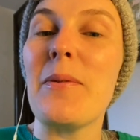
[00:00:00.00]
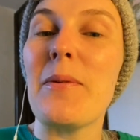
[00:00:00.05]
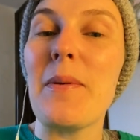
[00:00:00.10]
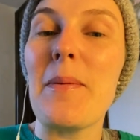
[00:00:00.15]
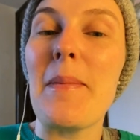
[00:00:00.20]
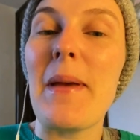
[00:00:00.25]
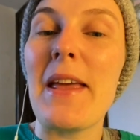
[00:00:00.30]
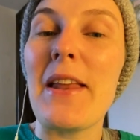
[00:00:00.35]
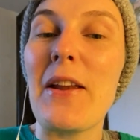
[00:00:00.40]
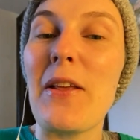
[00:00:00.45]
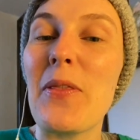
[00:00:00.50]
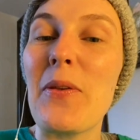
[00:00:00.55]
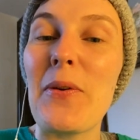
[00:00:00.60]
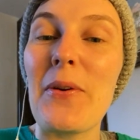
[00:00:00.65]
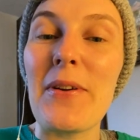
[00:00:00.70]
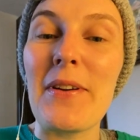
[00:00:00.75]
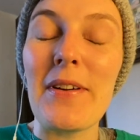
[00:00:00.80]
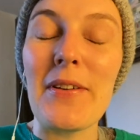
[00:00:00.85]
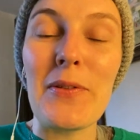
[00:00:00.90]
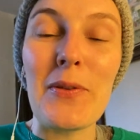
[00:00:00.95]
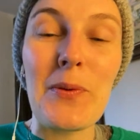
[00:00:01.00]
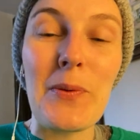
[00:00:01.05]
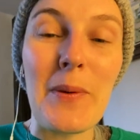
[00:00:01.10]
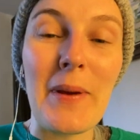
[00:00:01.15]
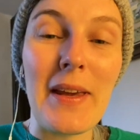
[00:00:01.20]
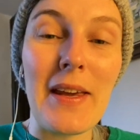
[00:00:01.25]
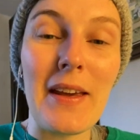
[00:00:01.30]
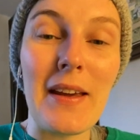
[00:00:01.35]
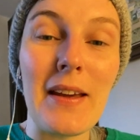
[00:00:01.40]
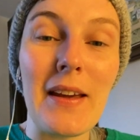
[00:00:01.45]
We made it through another
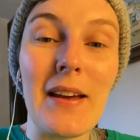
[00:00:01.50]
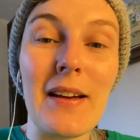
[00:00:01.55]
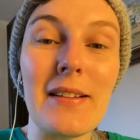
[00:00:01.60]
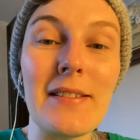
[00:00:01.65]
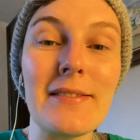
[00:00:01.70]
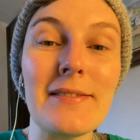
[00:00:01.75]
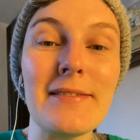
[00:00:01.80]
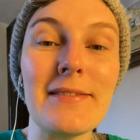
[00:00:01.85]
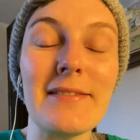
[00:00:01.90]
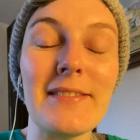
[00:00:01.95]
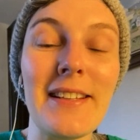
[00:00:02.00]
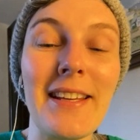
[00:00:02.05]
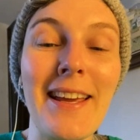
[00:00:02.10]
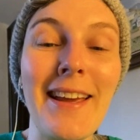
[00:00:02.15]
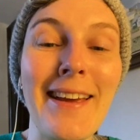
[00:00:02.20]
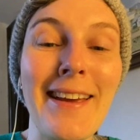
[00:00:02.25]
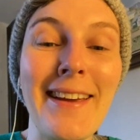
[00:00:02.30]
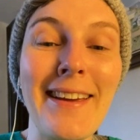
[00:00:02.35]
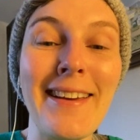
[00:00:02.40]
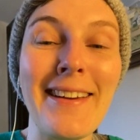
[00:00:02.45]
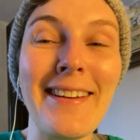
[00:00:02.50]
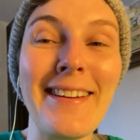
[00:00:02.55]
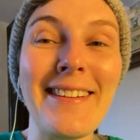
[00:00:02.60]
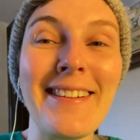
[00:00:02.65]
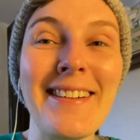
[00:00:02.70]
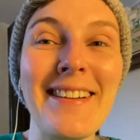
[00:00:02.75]
week. Yay.